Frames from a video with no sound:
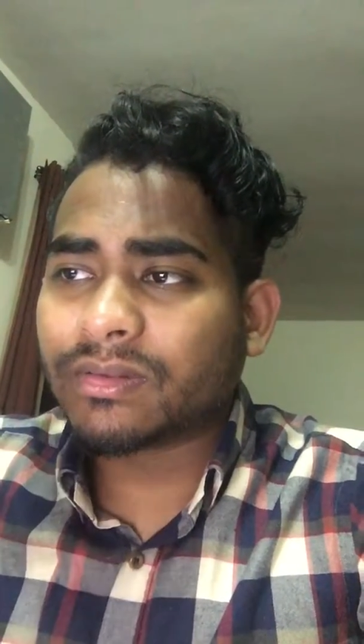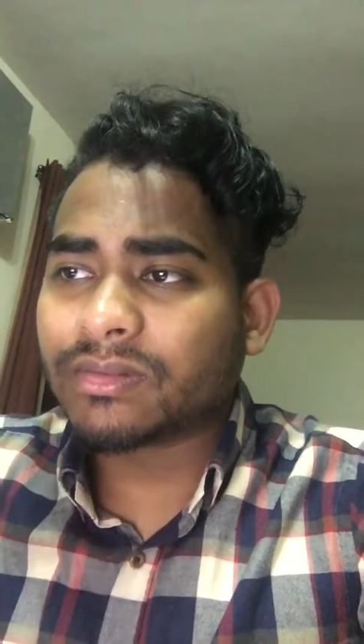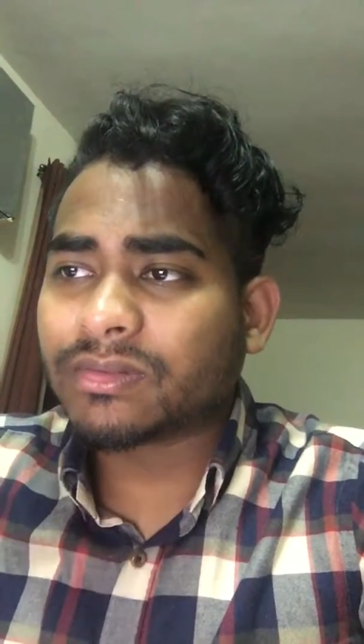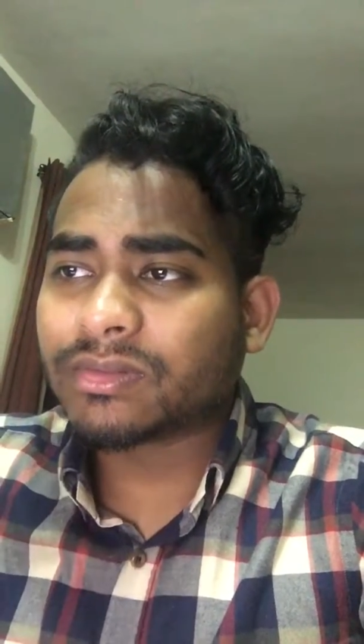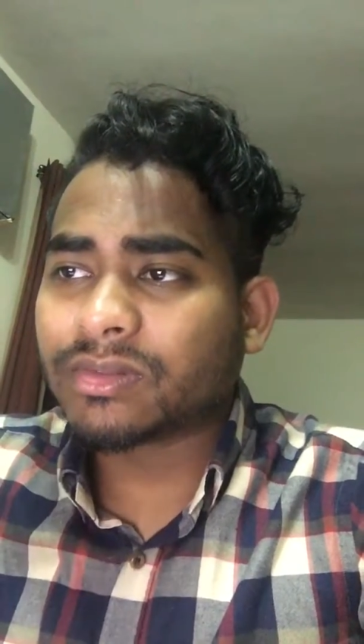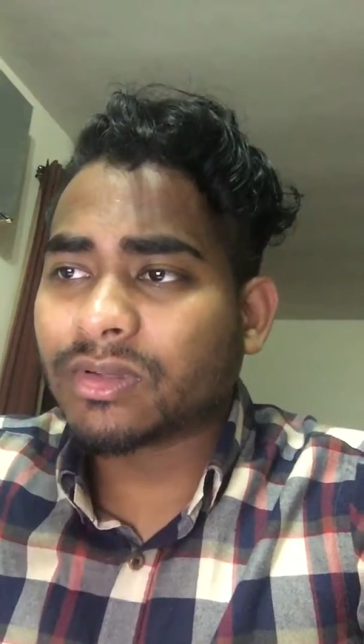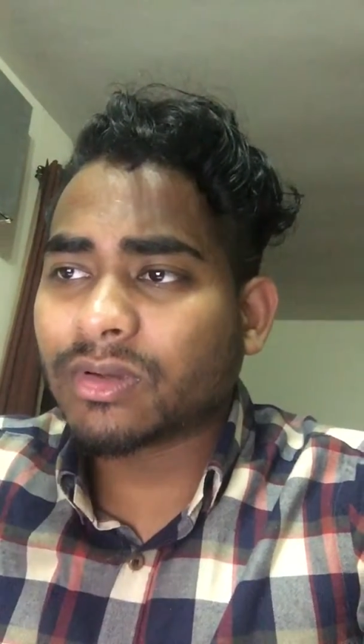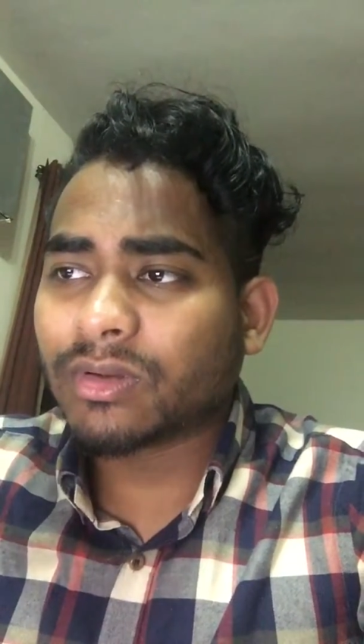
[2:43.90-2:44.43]

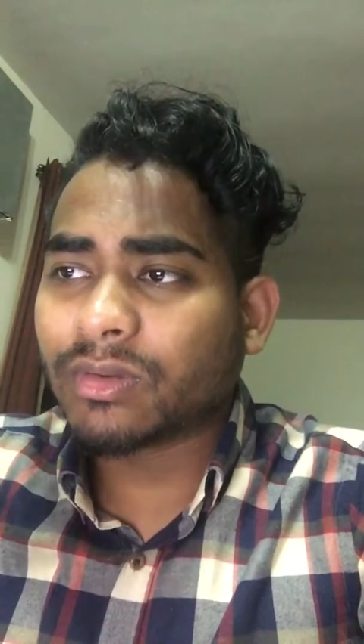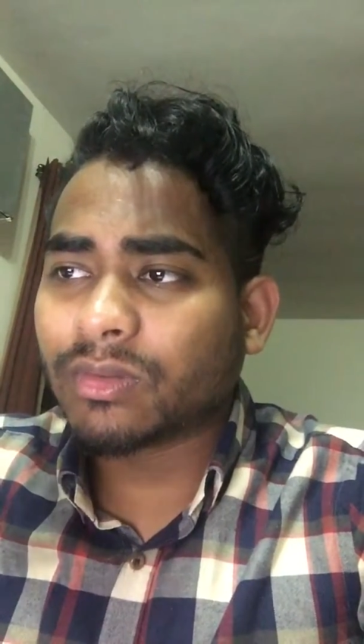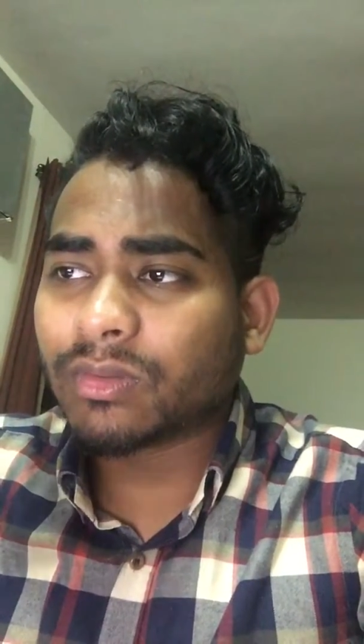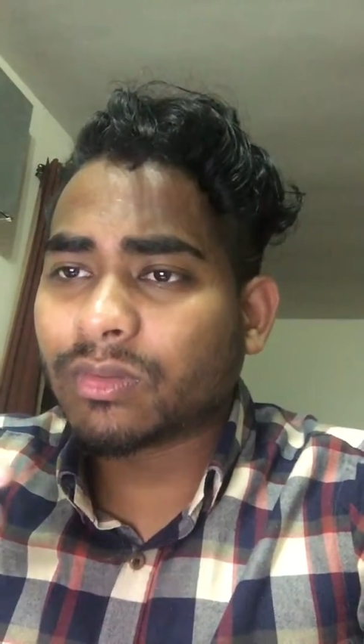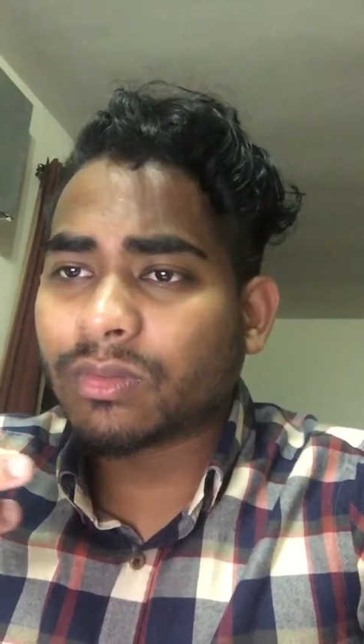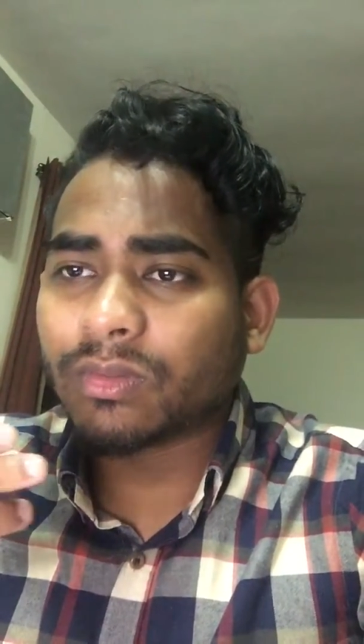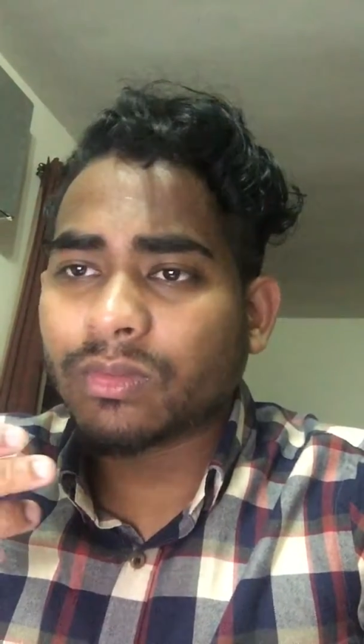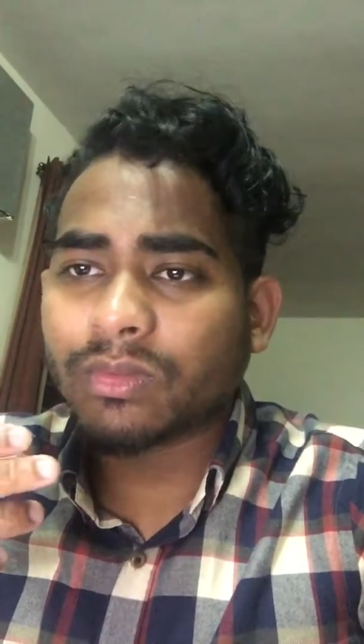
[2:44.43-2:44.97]

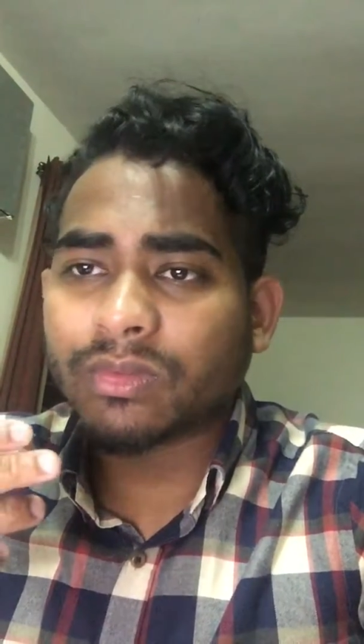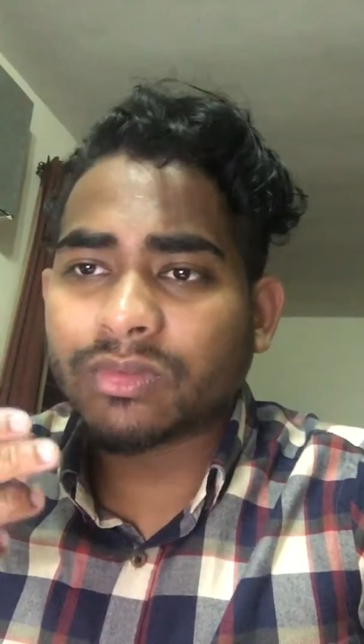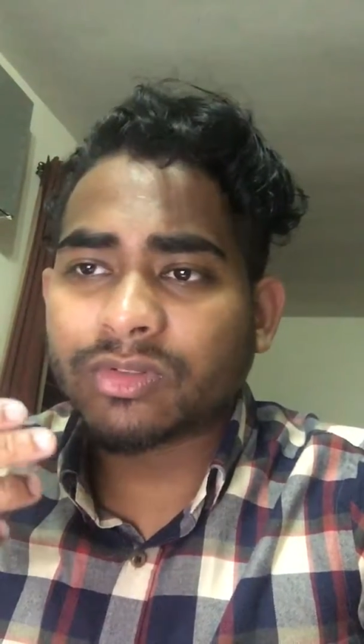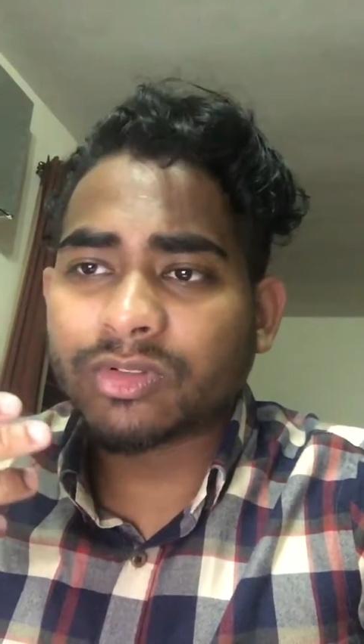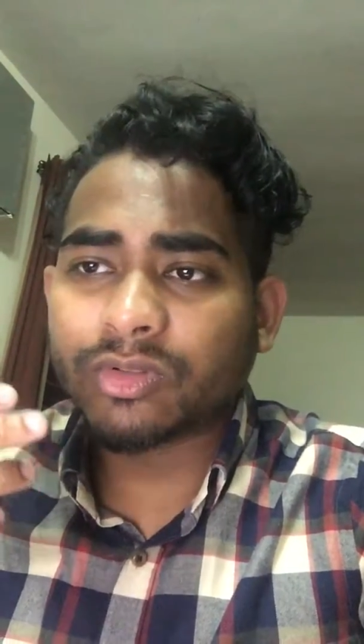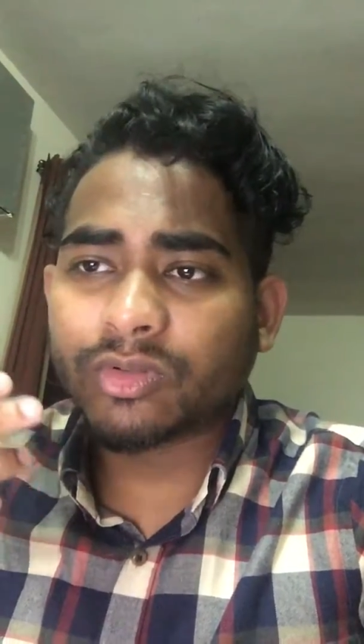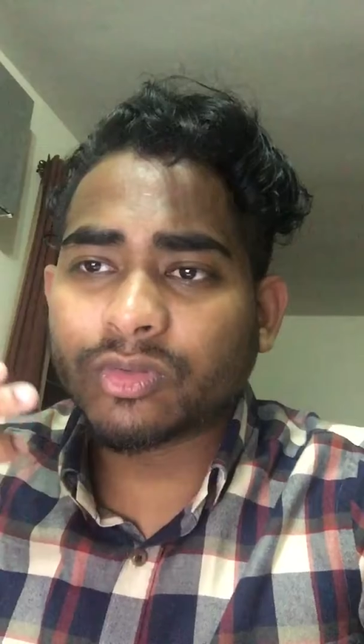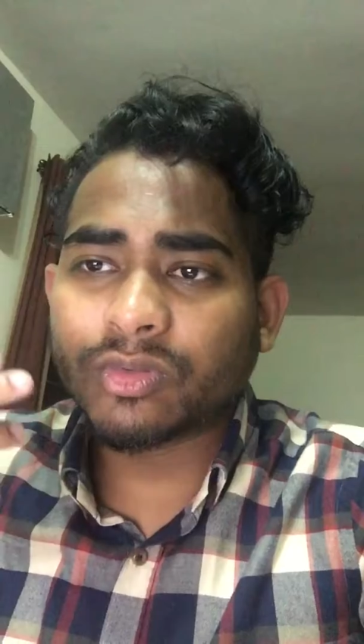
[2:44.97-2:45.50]
So
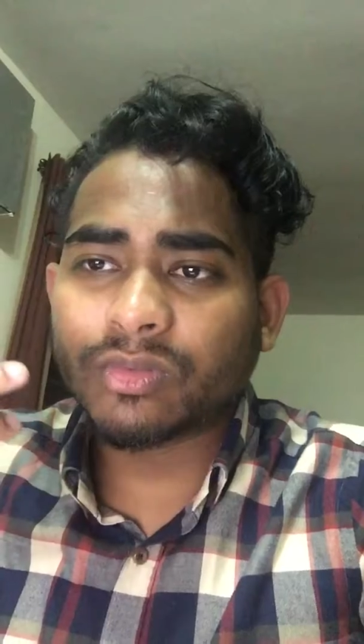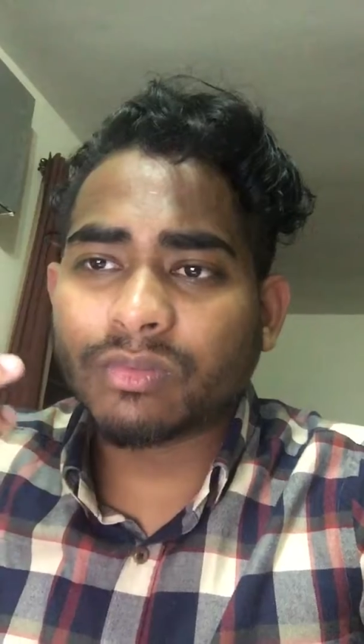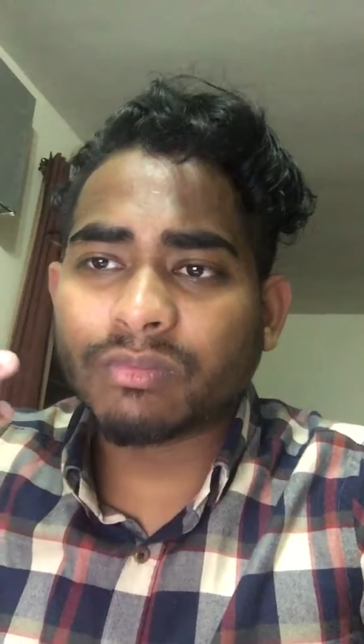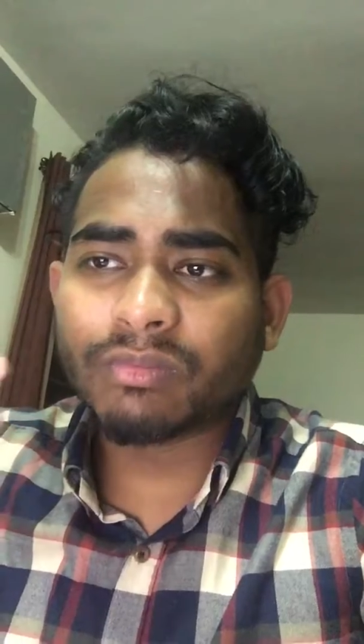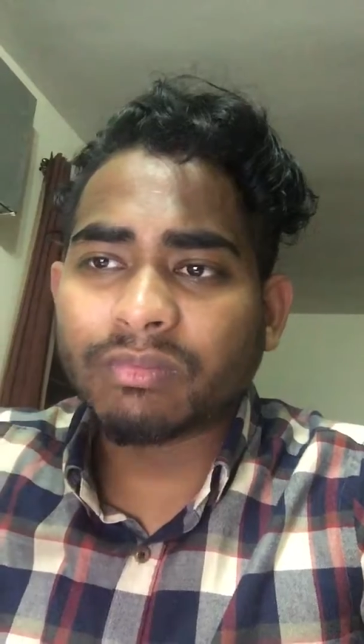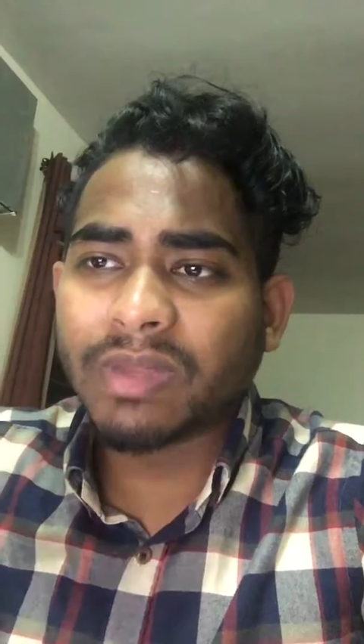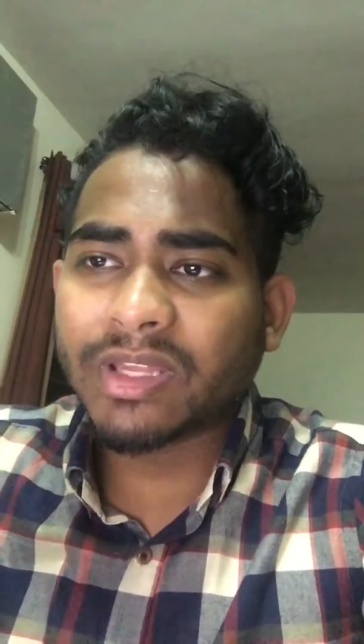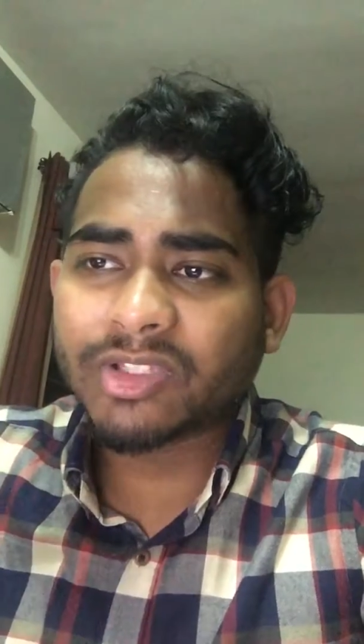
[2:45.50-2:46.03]
to
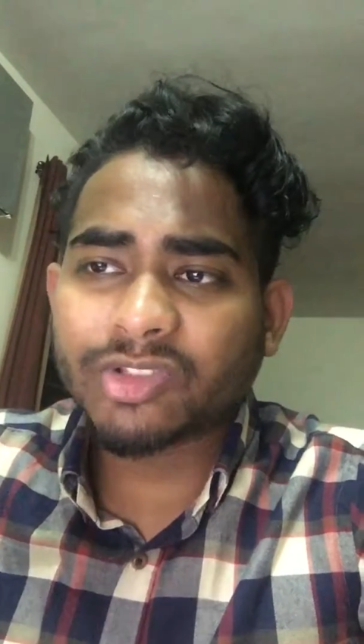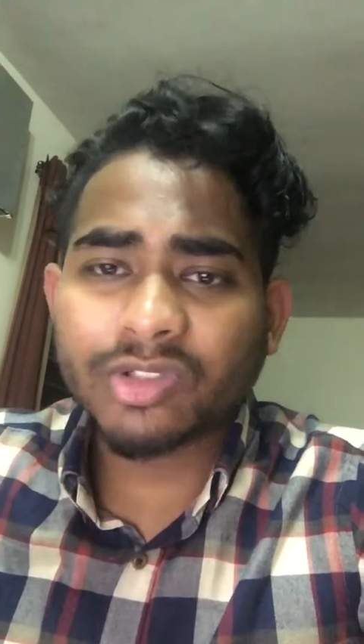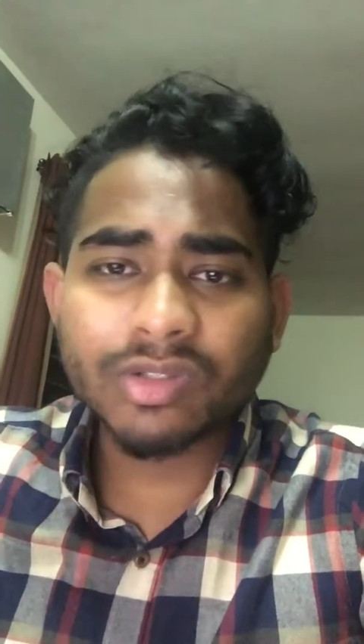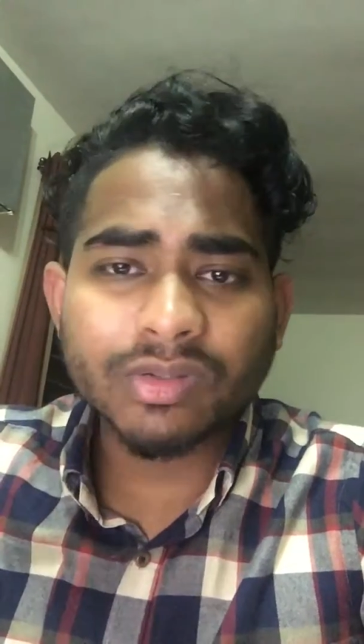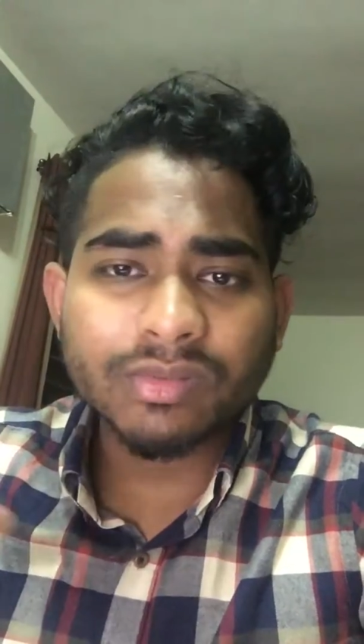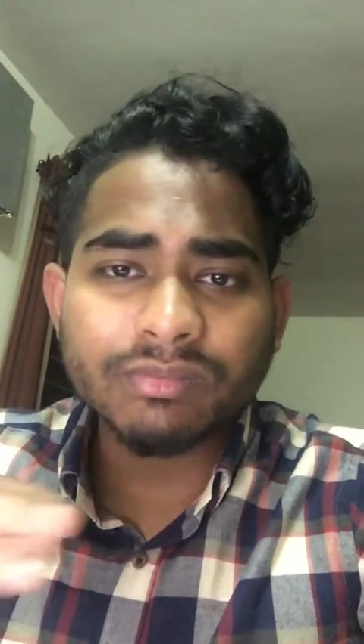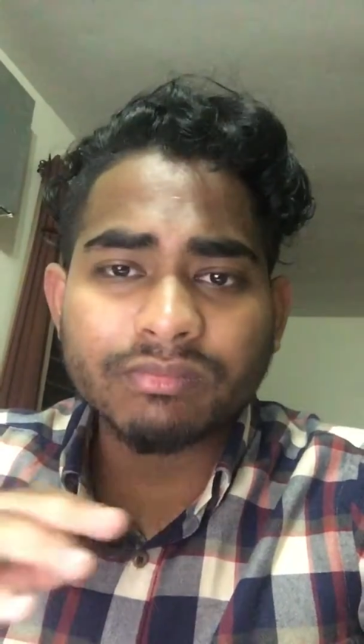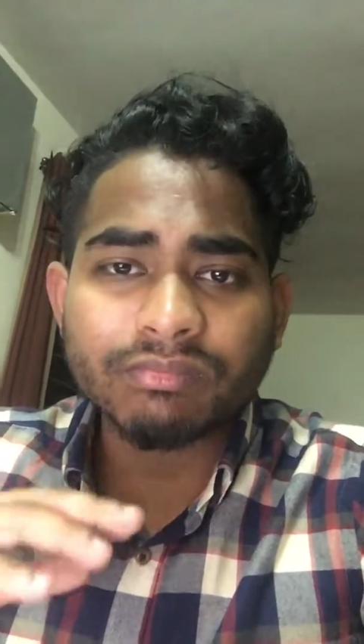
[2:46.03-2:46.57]
make
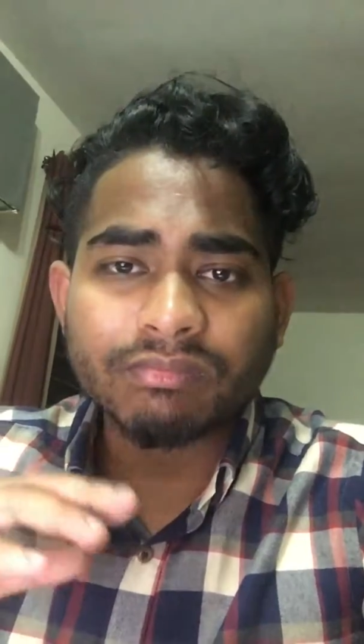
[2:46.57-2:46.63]
sure